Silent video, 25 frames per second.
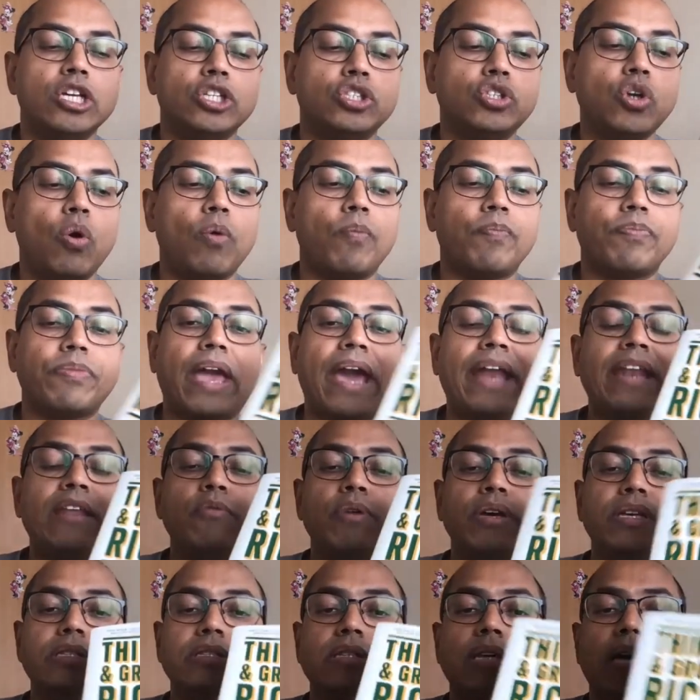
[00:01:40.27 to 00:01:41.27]
So
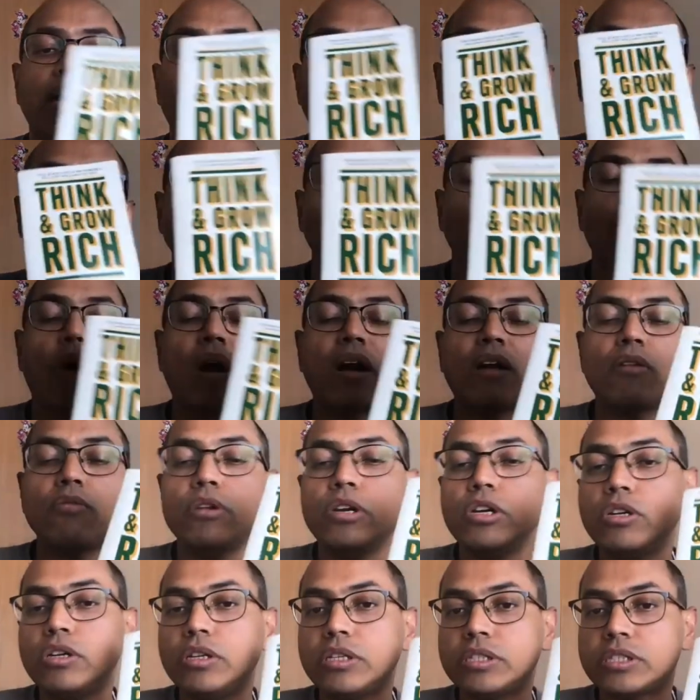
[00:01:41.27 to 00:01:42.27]
anyways, so what
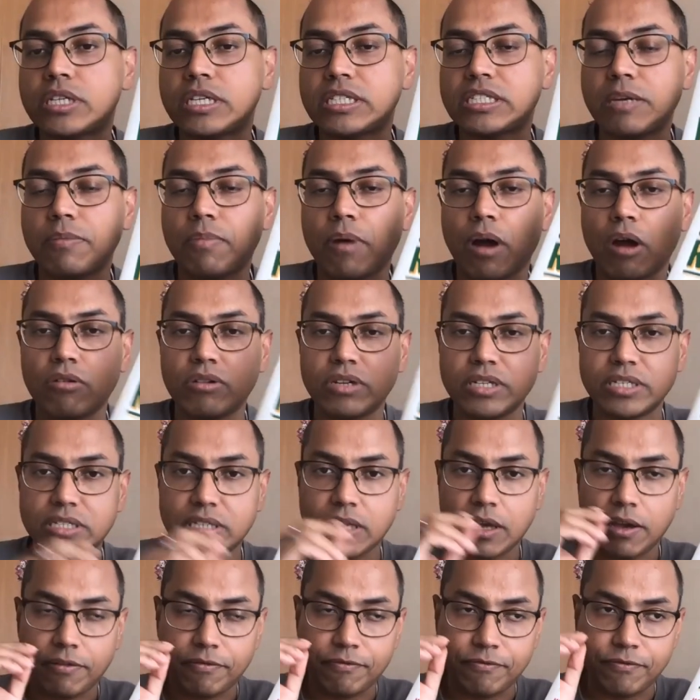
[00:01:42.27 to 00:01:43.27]
we'll discuss about is
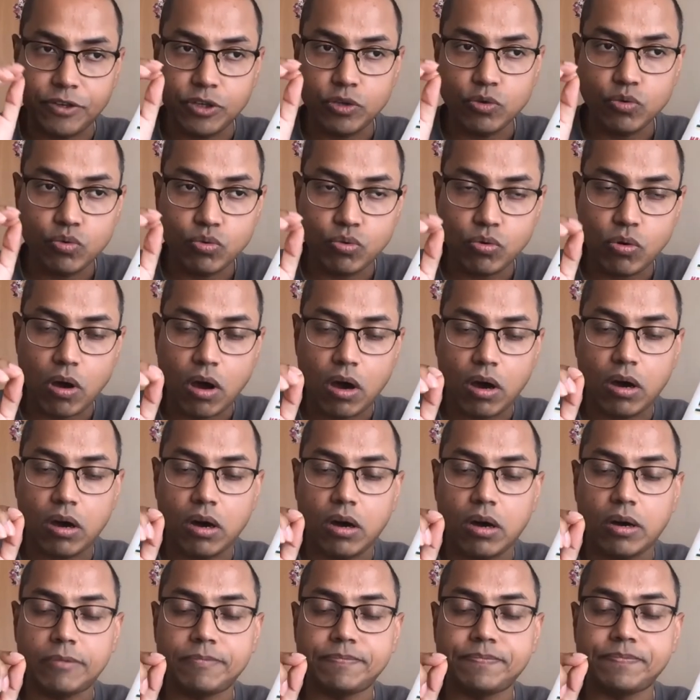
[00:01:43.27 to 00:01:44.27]
a
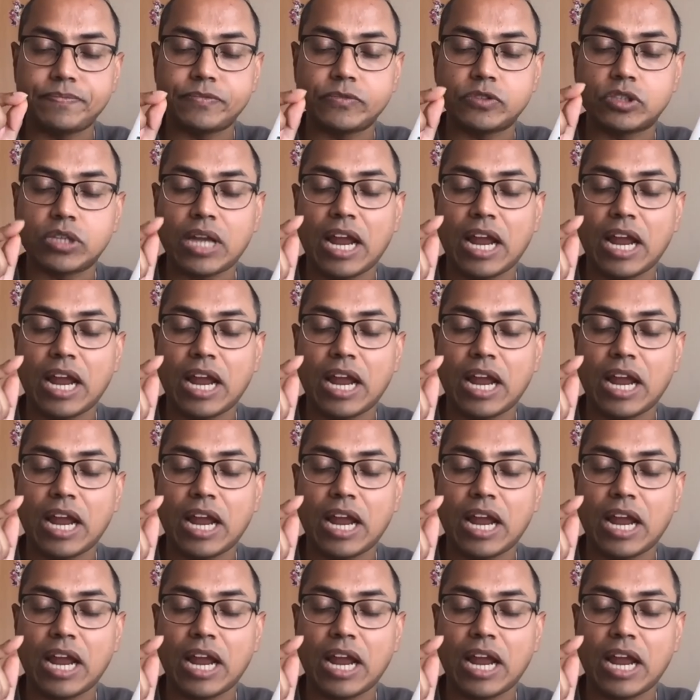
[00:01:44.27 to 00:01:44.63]
few